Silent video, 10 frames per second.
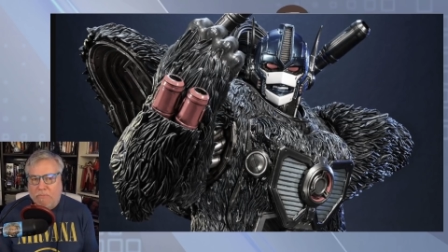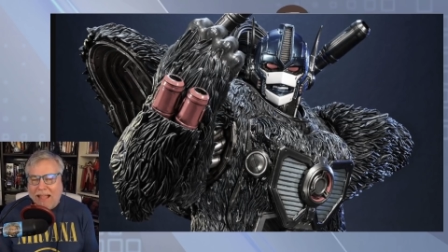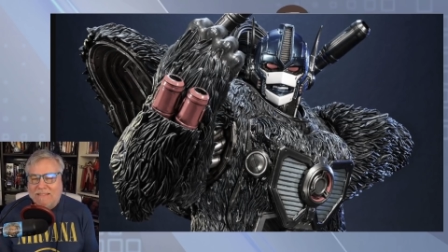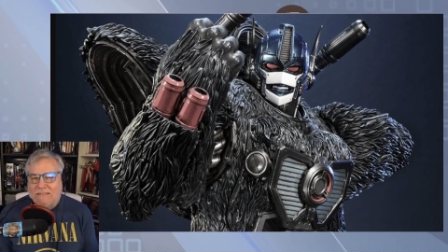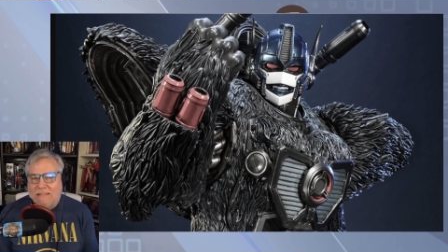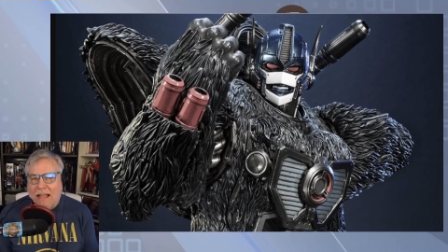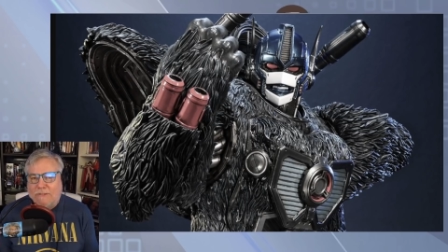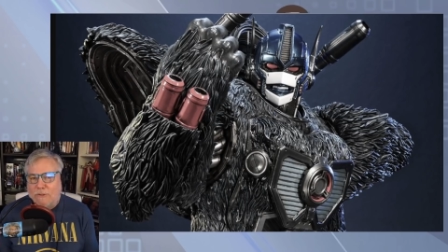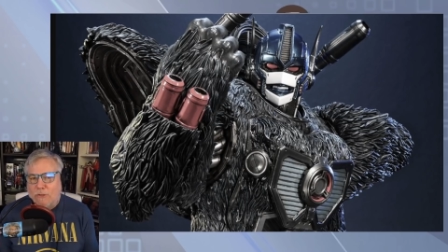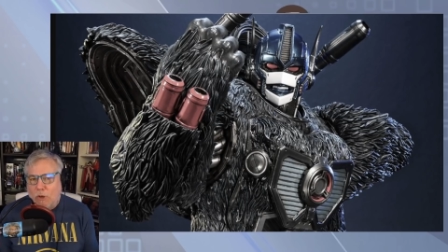that's
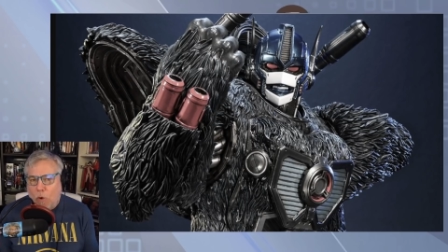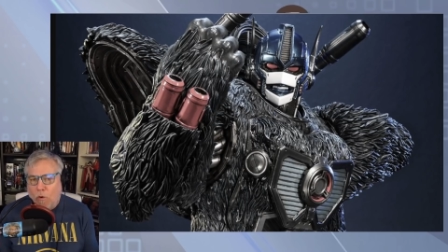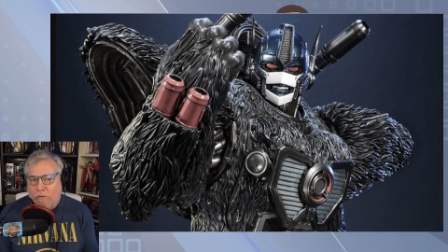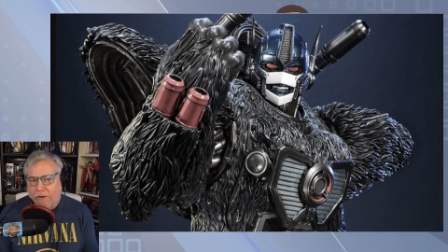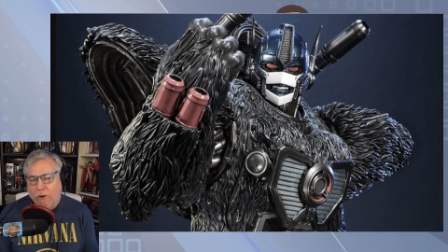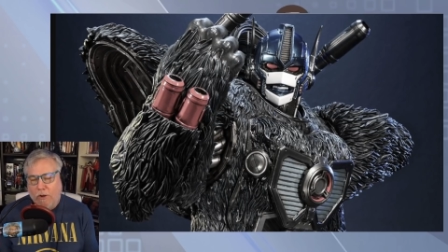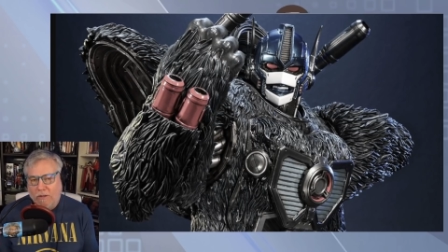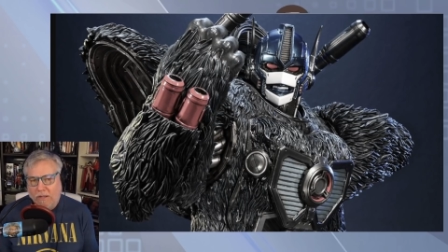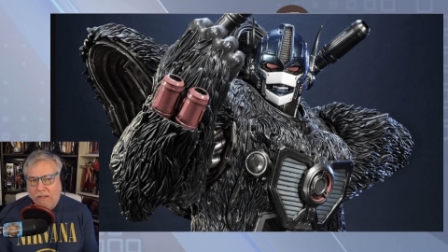that's the core of it all